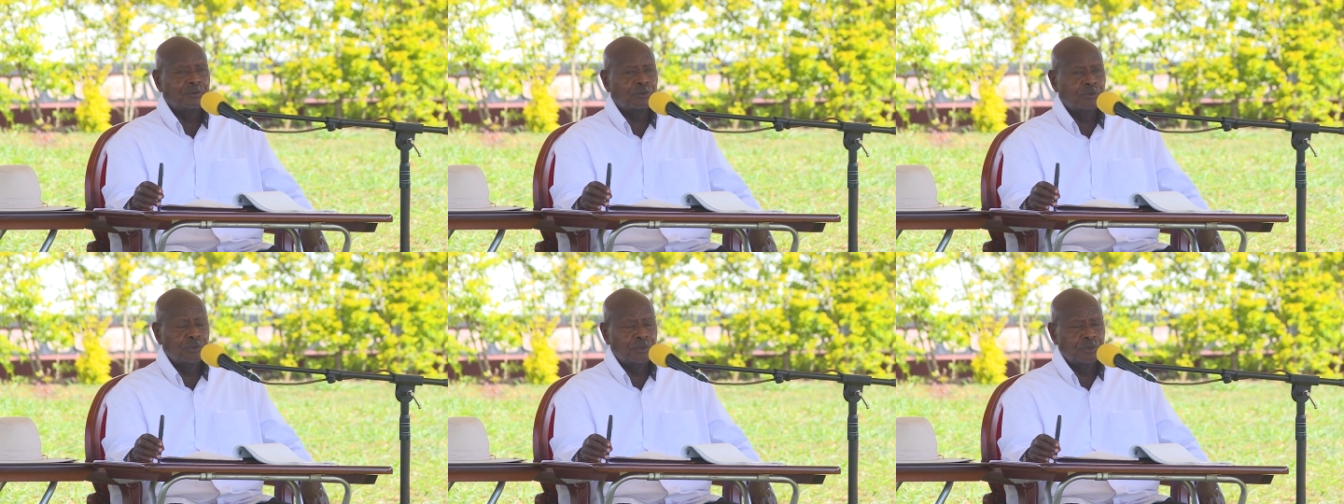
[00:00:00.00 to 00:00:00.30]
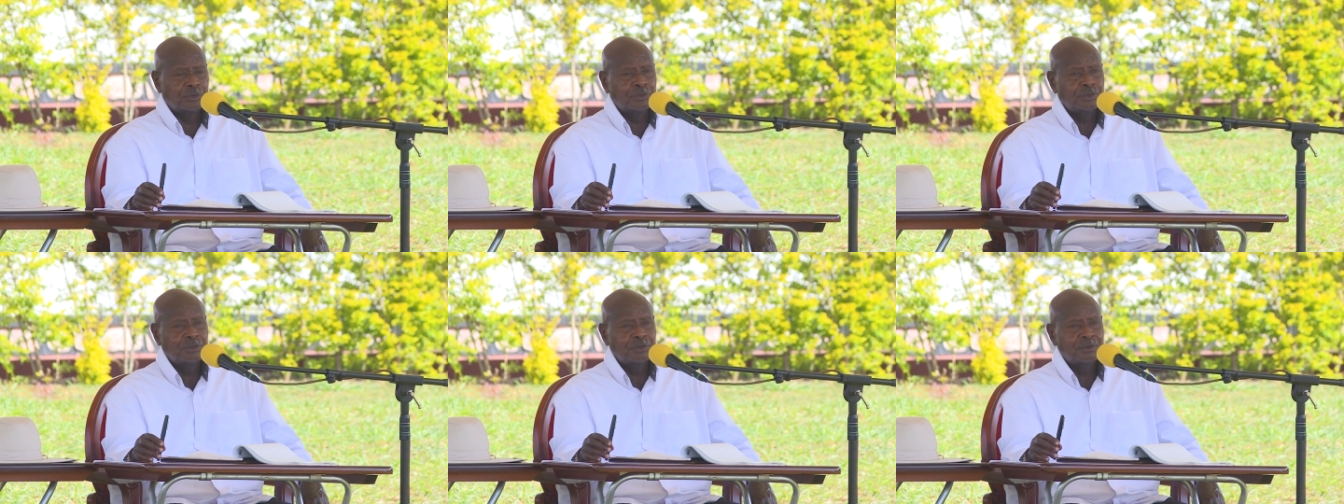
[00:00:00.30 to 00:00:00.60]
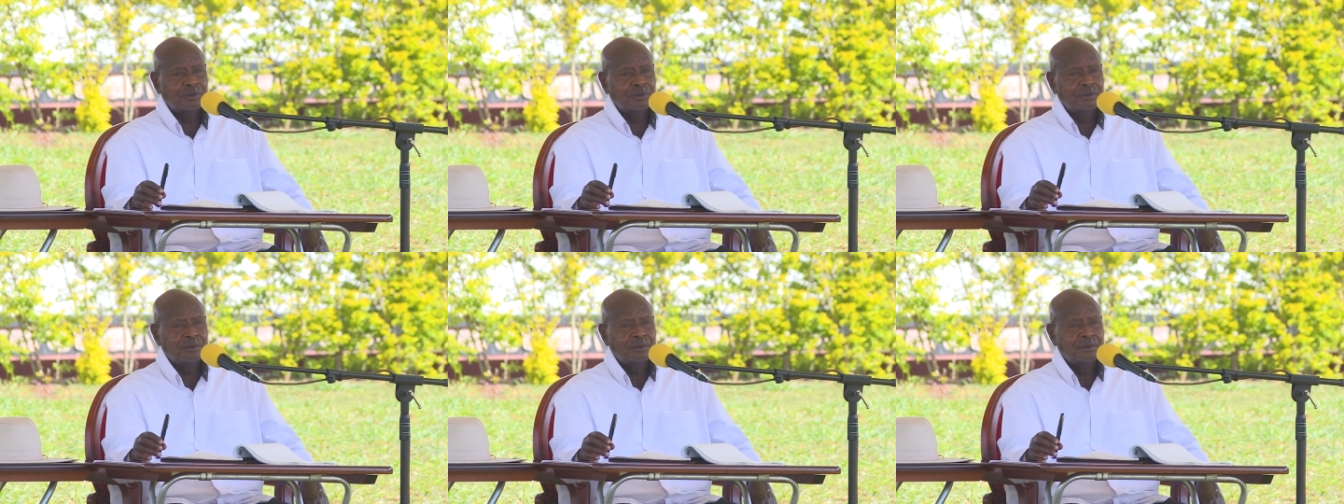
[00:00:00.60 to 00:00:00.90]
good,
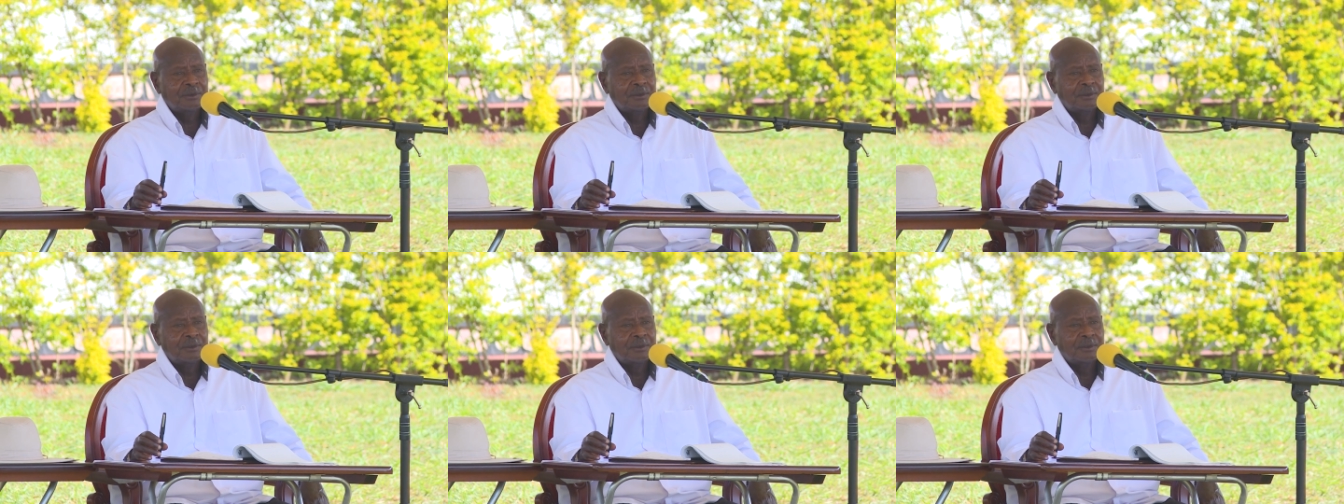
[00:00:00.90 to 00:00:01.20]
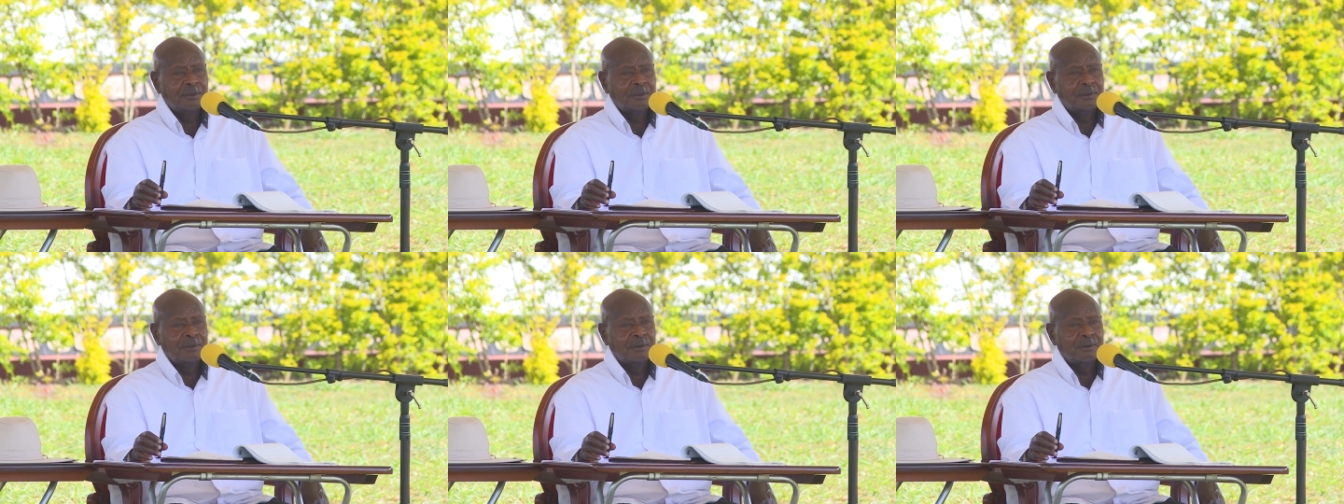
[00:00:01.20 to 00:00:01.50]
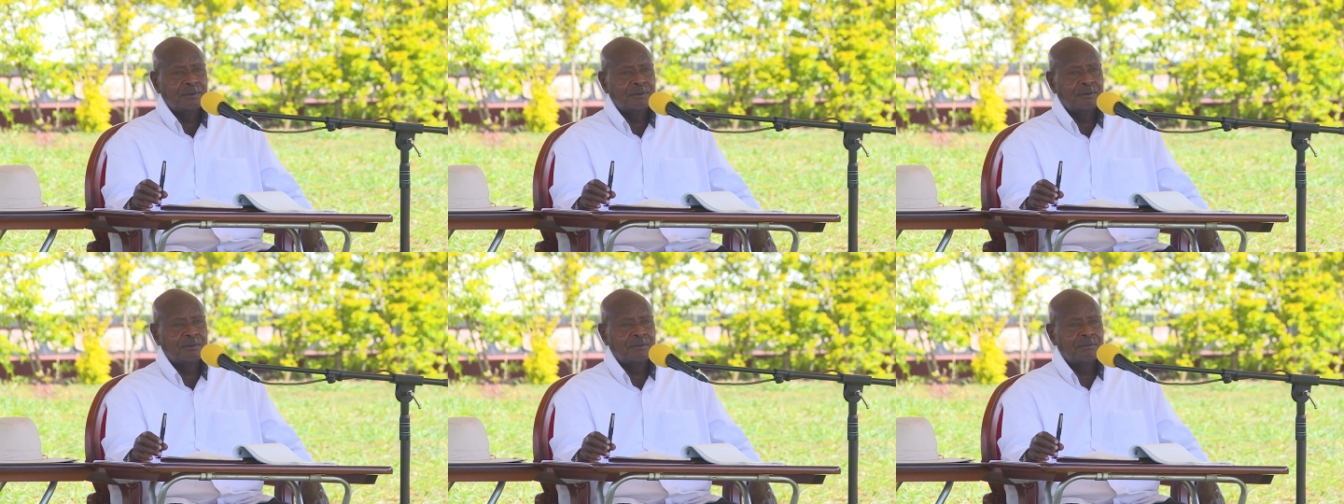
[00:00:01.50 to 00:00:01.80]

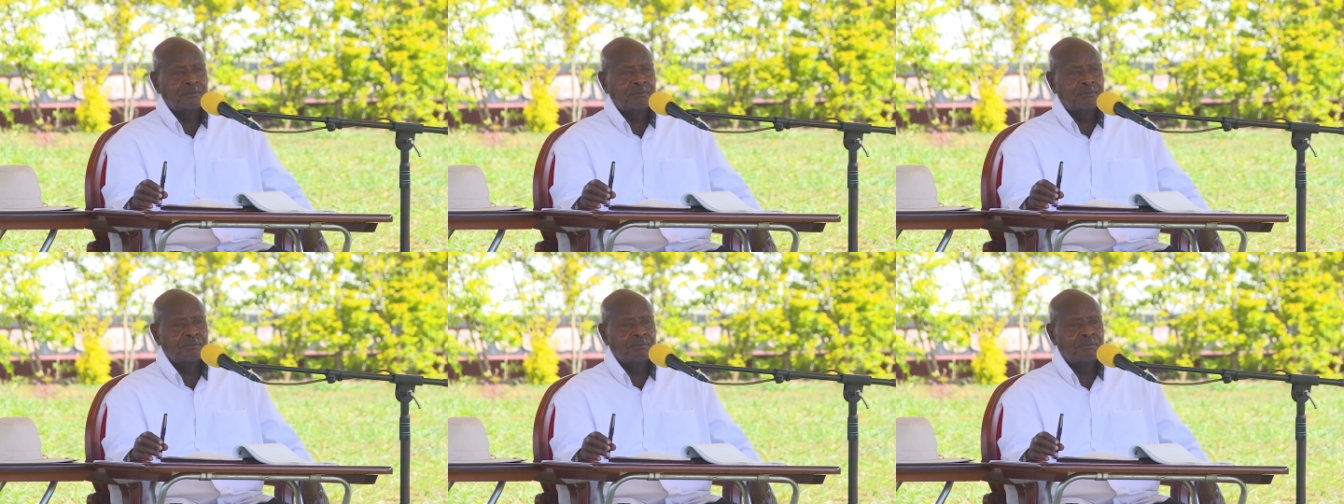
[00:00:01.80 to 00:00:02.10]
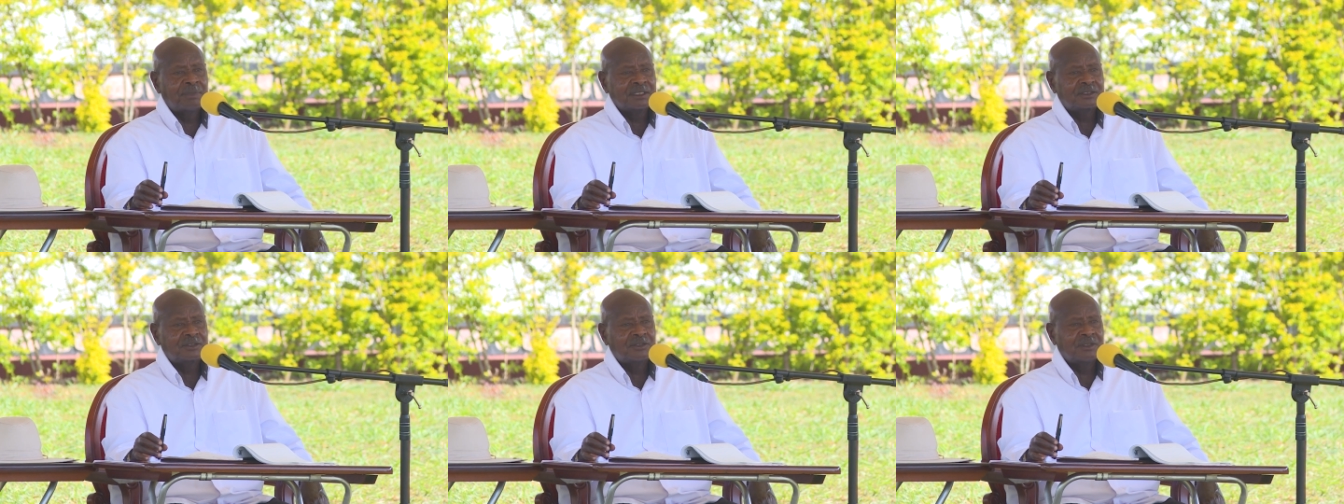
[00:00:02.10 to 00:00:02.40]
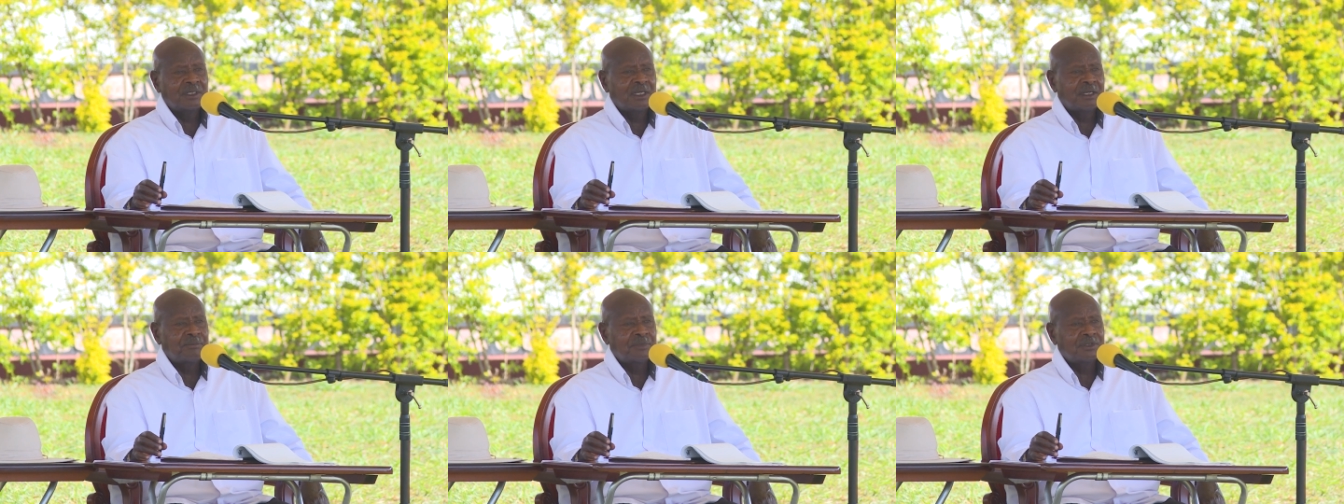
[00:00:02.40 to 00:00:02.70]
but
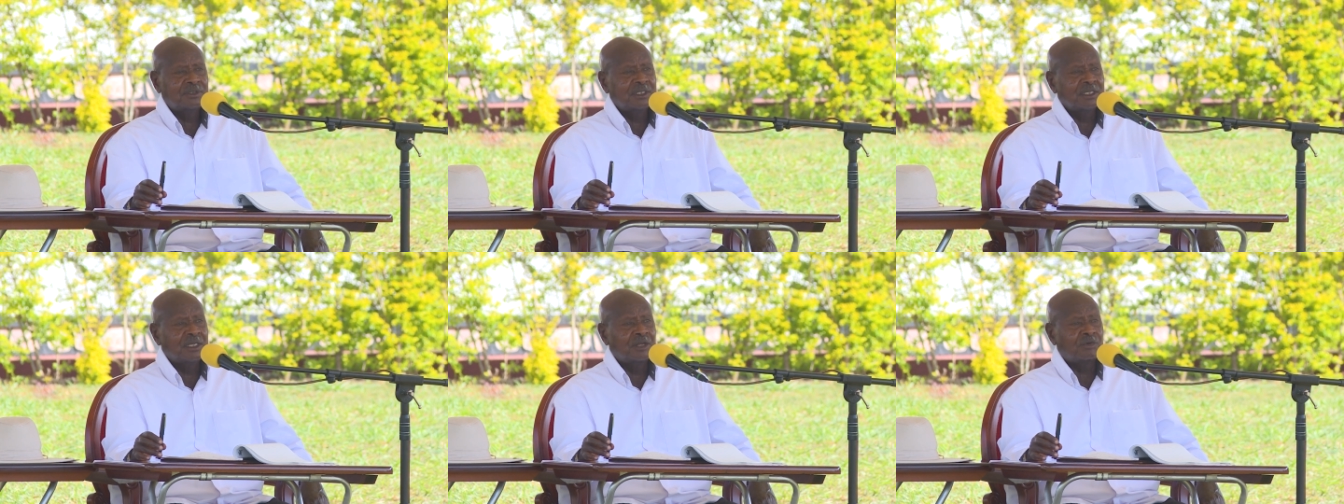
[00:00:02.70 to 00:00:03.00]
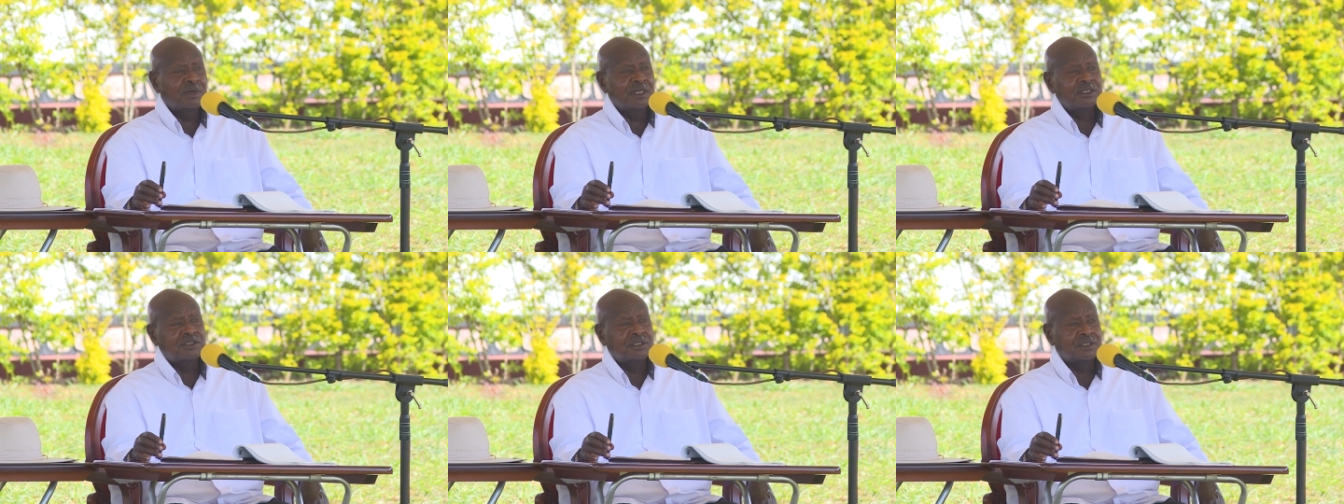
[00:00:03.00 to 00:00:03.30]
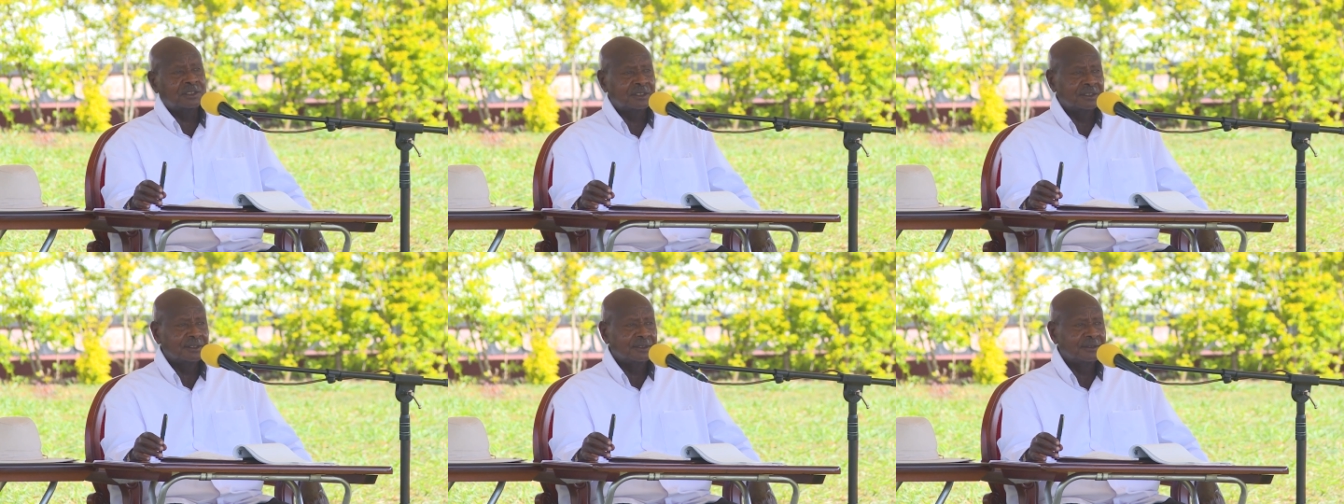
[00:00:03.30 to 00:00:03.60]
they are a bit
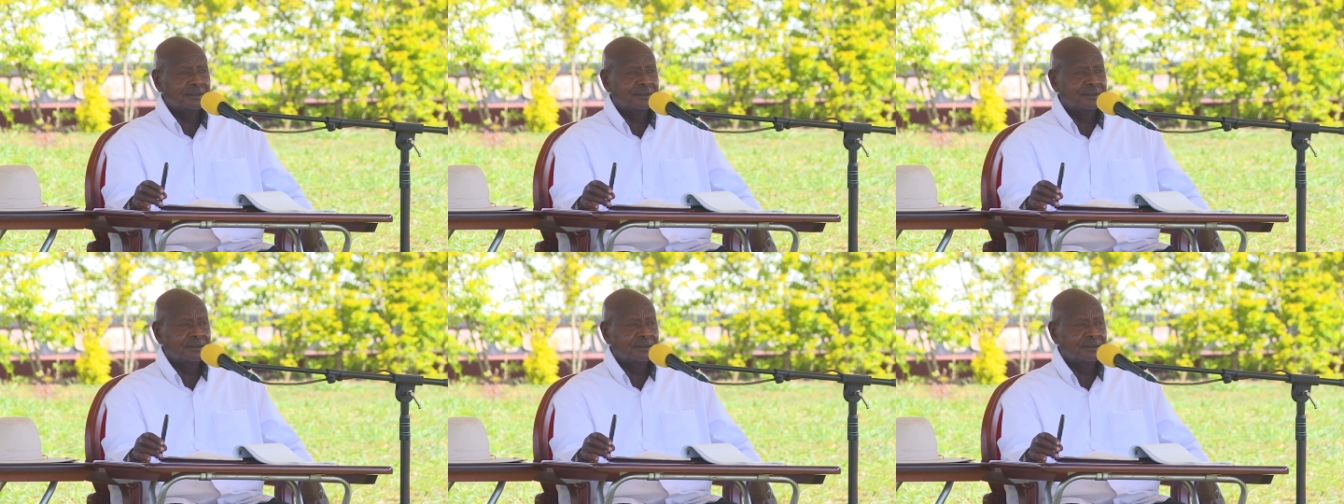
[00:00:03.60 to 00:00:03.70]
erratic.